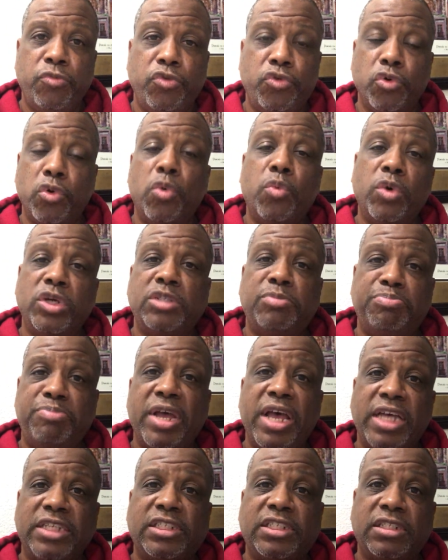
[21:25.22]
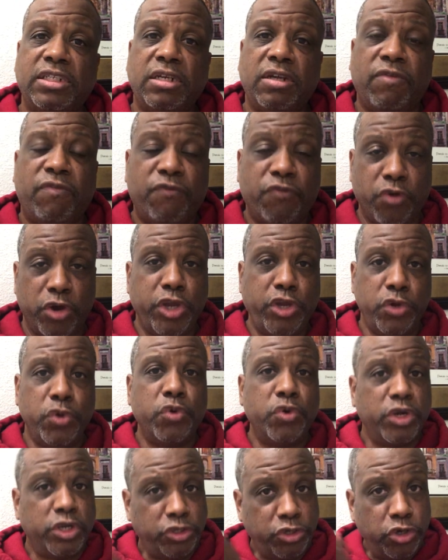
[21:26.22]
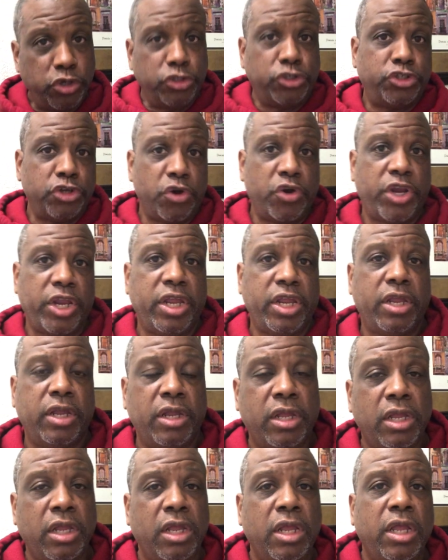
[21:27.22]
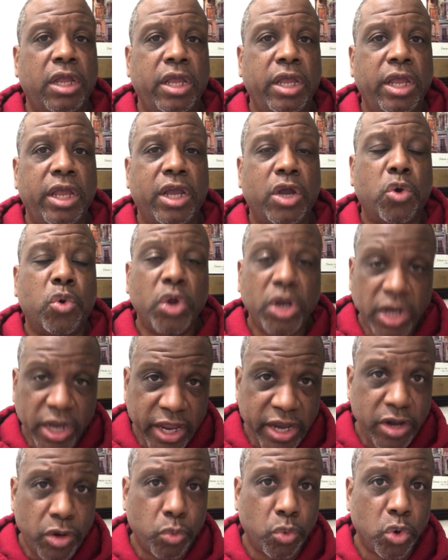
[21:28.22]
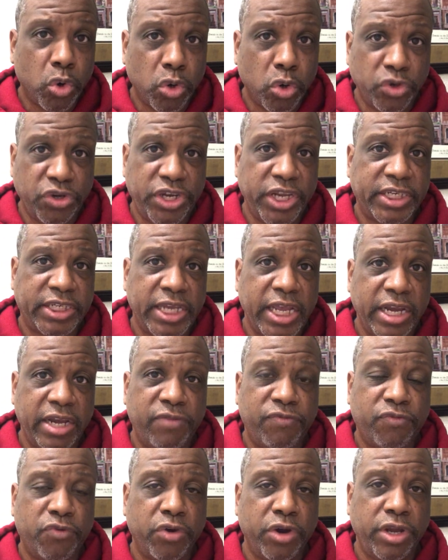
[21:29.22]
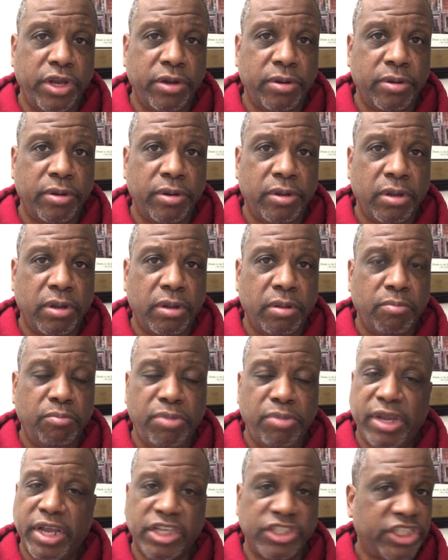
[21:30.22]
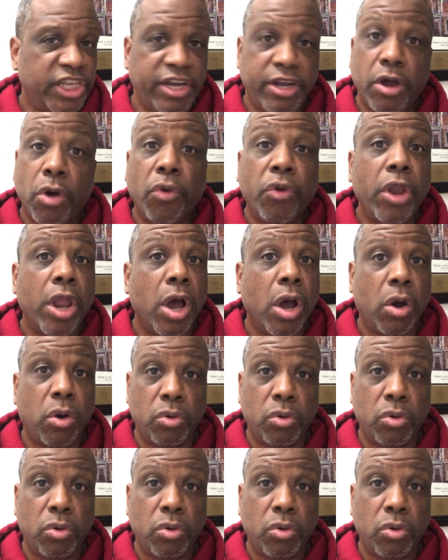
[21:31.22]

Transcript: doing what's best for you and your journey and quit letting the world dictate it for you because they don't know.